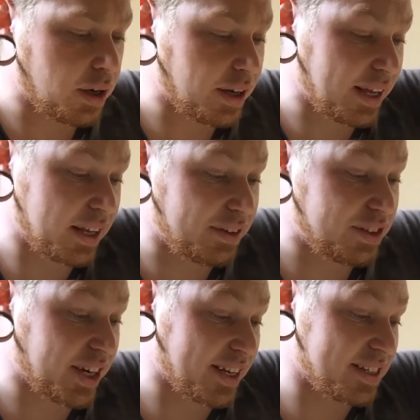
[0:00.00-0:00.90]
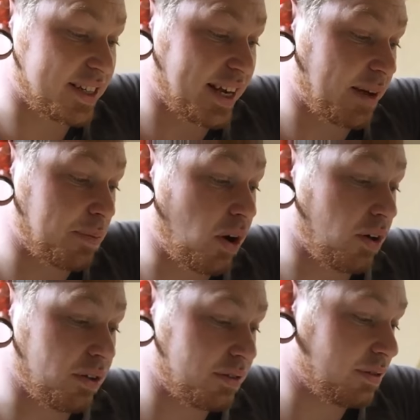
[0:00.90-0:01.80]
and that, as you can see, I'm
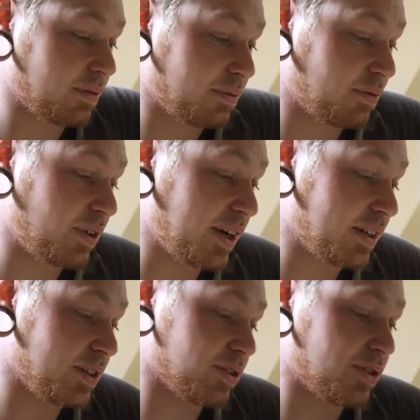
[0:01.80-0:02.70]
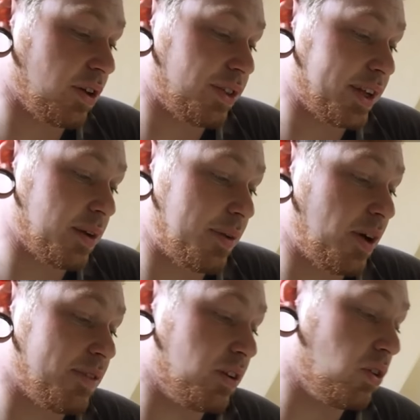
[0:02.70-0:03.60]
not really just not thinking, I'm
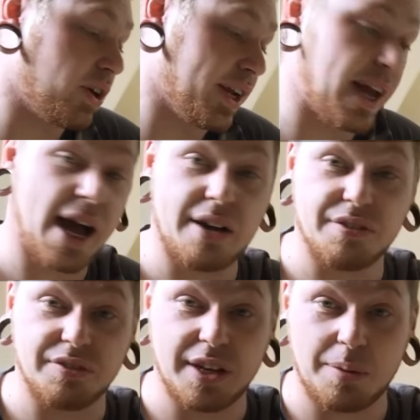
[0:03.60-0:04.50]
not even looking at half of it,